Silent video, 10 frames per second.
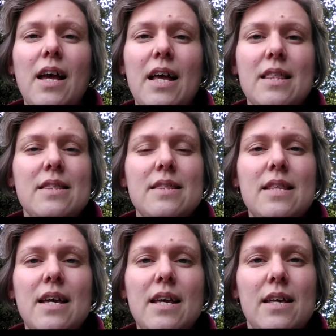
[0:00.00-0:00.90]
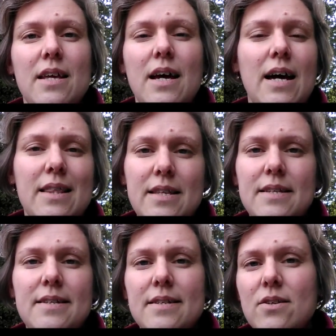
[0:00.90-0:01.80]
and they had
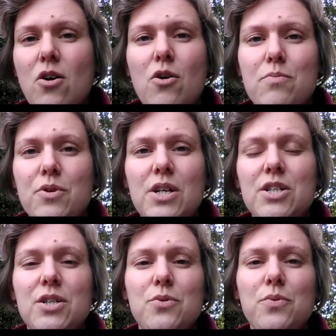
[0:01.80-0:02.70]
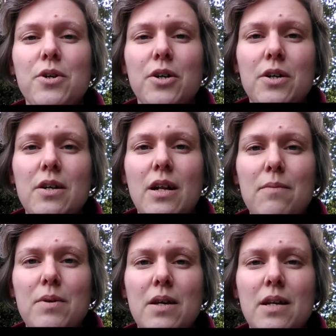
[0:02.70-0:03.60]
this cooperation where La
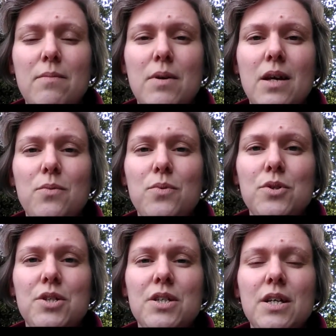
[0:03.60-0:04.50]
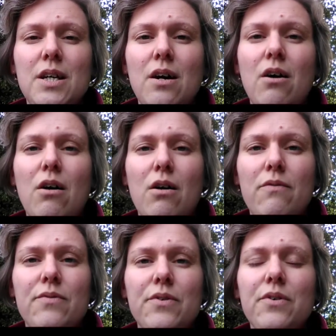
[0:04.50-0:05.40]
Bien-Aimée would
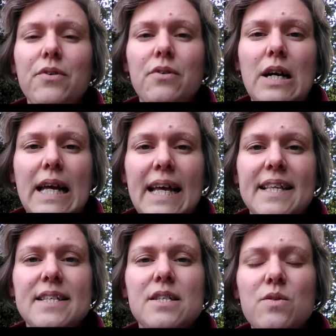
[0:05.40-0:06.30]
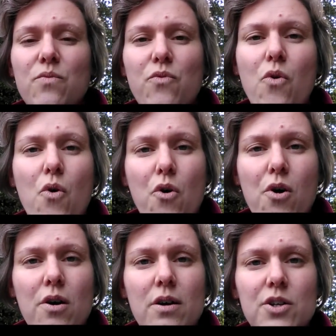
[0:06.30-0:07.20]
offer kits
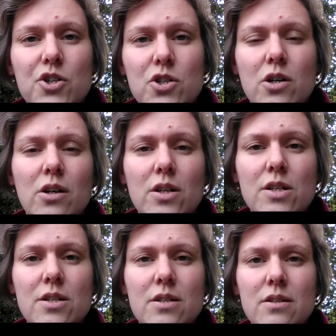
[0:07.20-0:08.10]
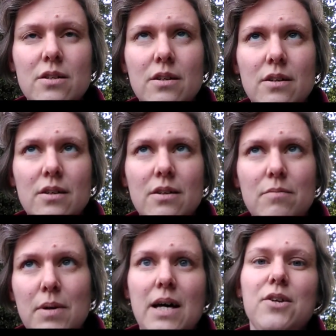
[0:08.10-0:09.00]
for Charlotte's
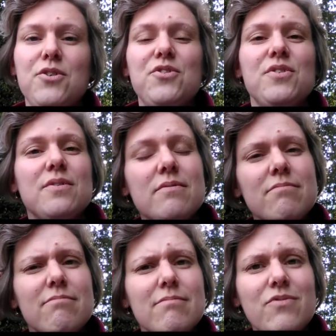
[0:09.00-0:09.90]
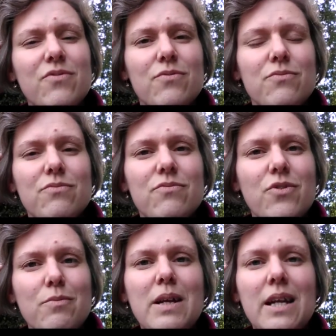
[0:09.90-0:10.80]
patterns,
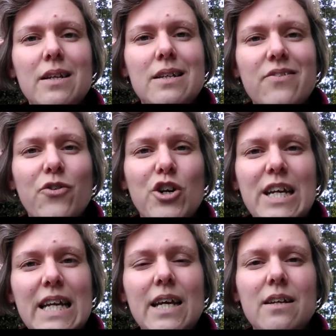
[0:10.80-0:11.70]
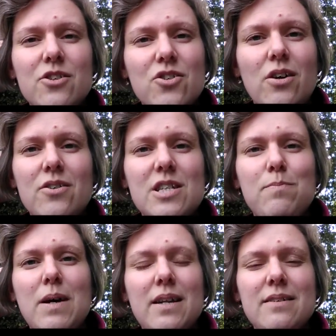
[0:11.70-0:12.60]
for knitting, for knitting Charlotte's
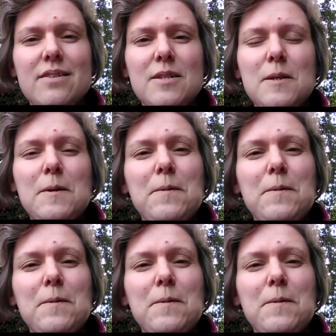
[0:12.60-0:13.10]
patterns.